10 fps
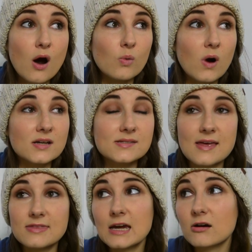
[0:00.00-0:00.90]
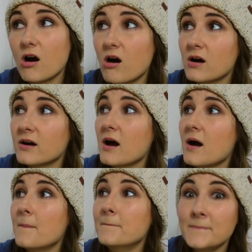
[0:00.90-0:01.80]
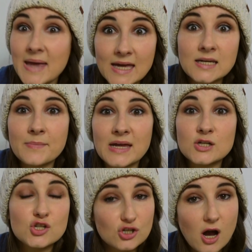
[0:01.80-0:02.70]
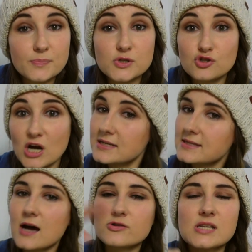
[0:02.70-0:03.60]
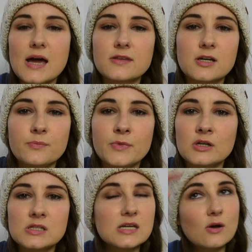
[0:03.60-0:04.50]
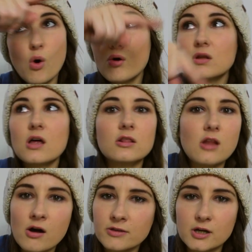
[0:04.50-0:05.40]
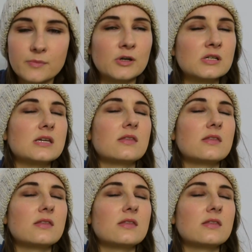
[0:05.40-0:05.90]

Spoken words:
was that there are many shops just outside the community, all along the community.